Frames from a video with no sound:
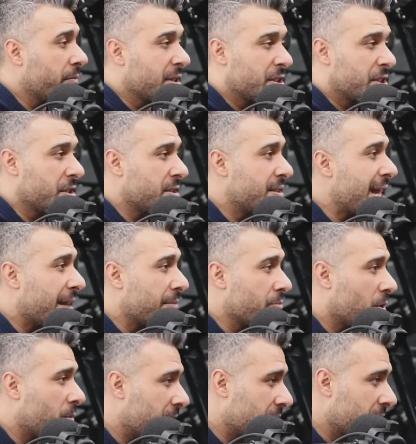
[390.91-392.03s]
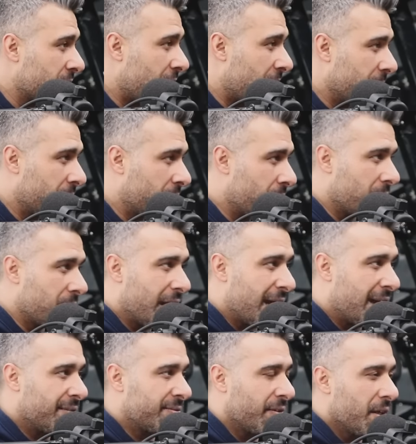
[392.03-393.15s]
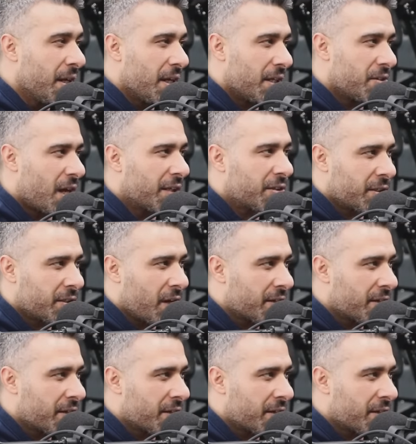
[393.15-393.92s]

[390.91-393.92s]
which is that moment in time. They don't have nitric